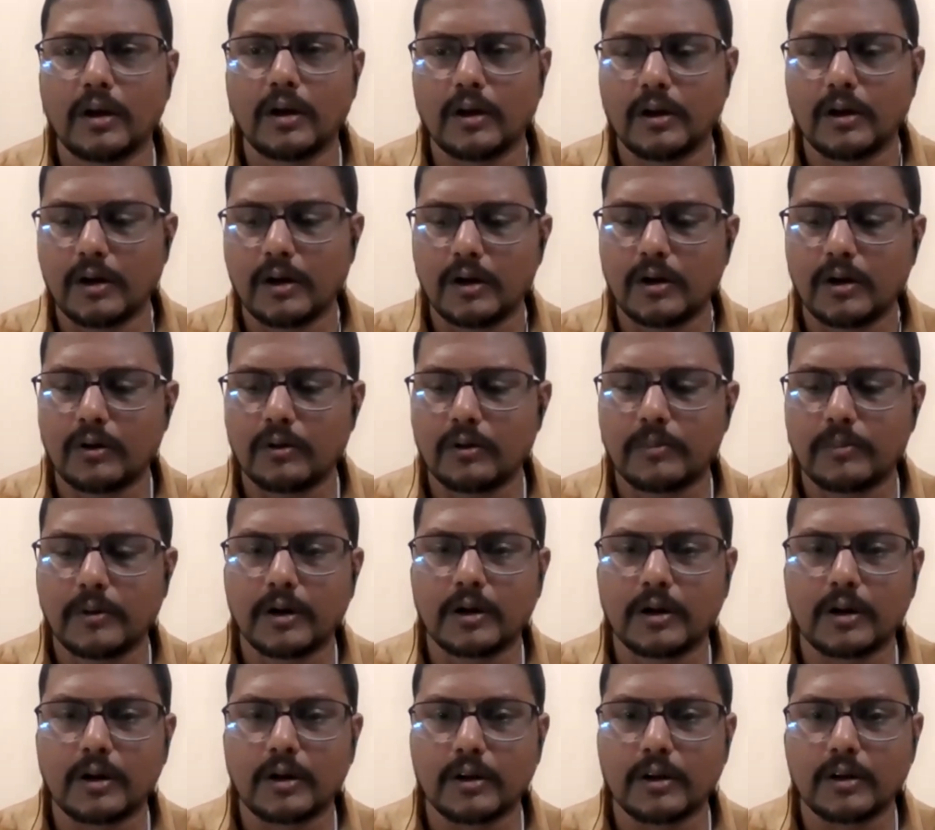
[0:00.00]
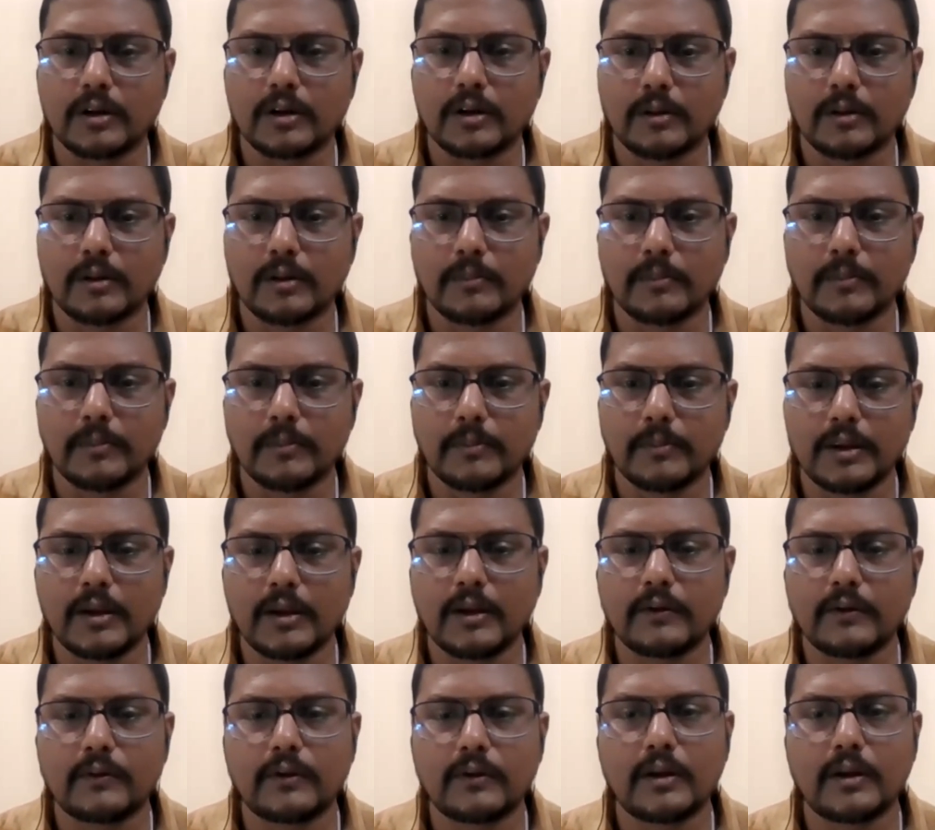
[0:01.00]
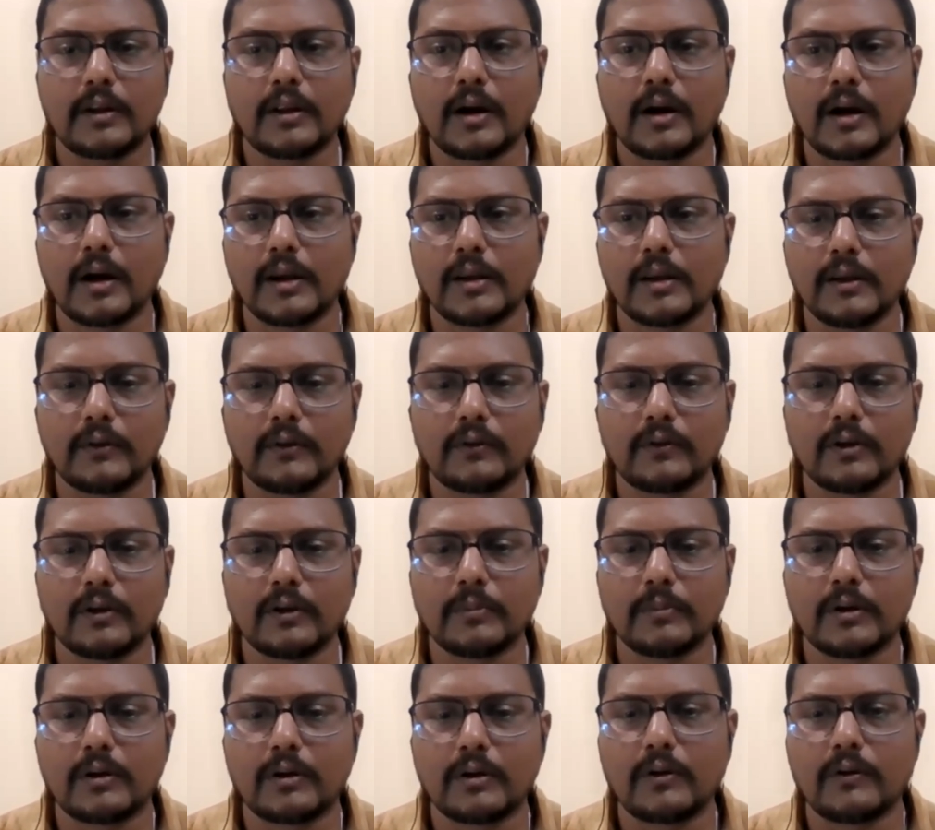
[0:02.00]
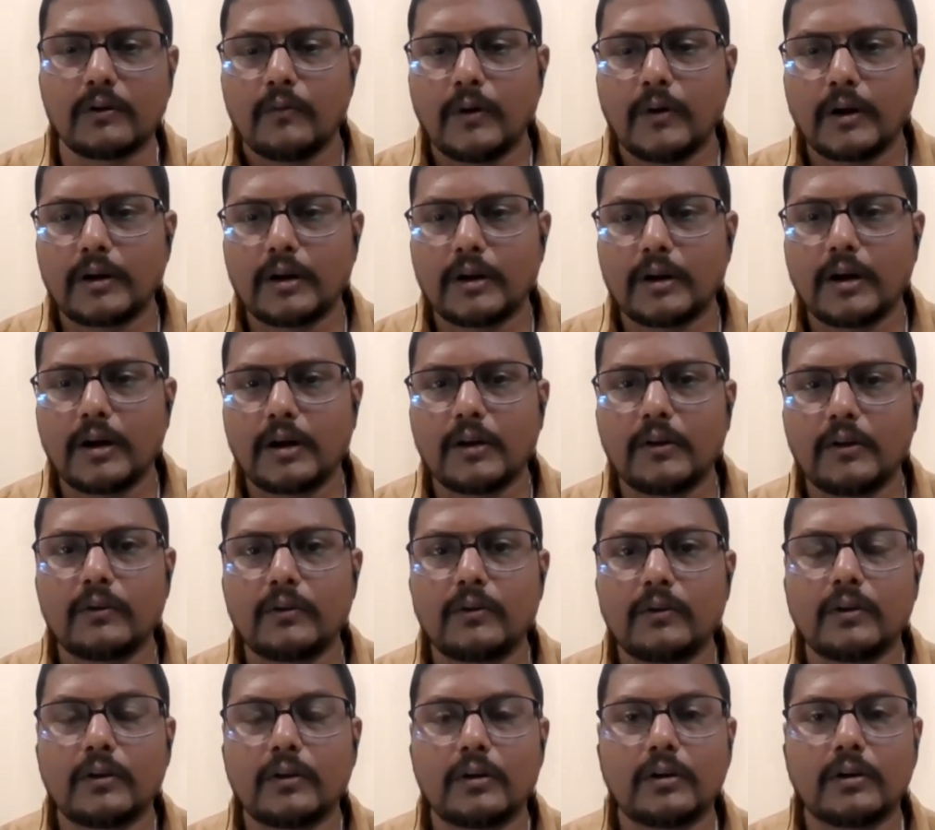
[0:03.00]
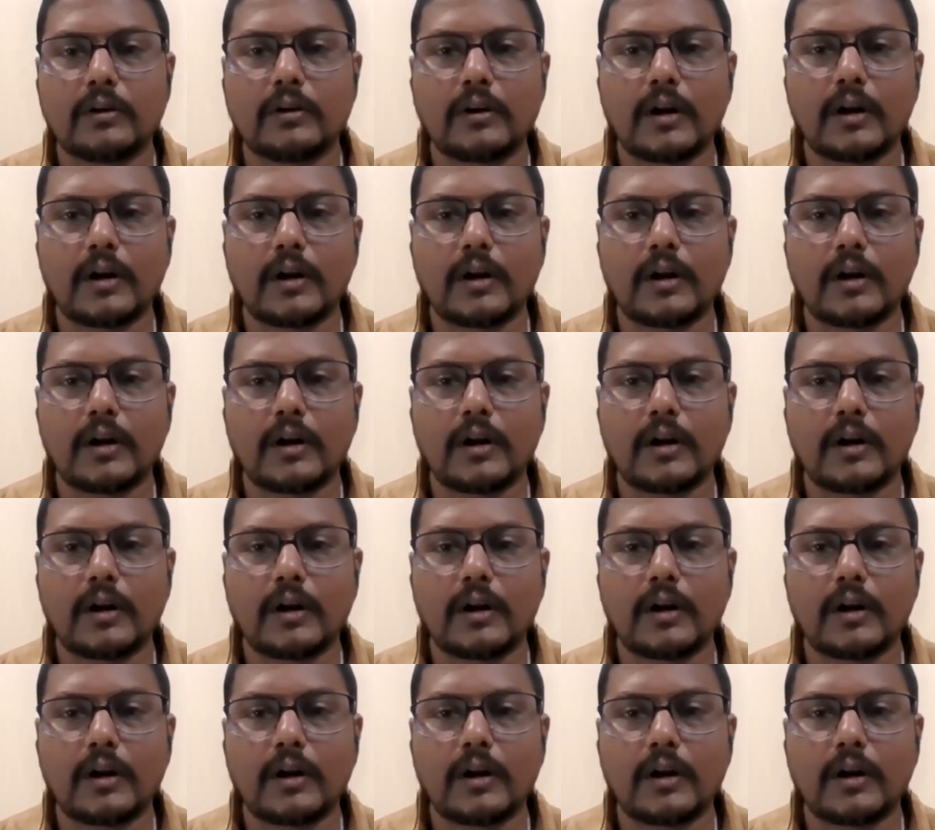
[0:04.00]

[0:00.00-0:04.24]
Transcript: read out, but the main thing is that the highest number of fatalities or